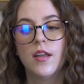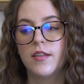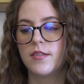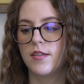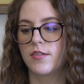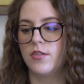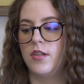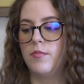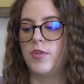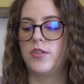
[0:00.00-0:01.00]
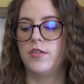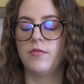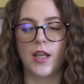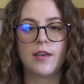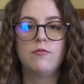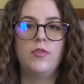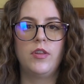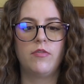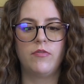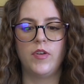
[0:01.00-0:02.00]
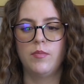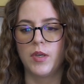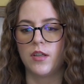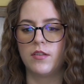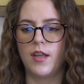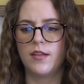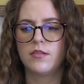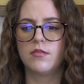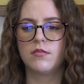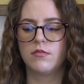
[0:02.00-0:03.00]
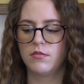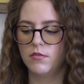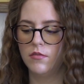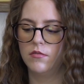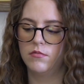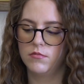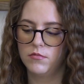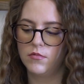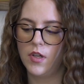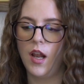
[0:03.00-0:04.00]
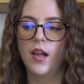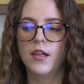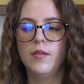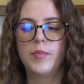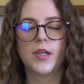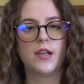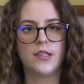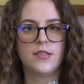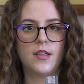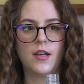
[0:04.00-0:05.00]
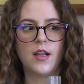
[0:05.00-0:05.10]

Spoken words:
That's actually impressive. Like with filming, that's a little bit less than an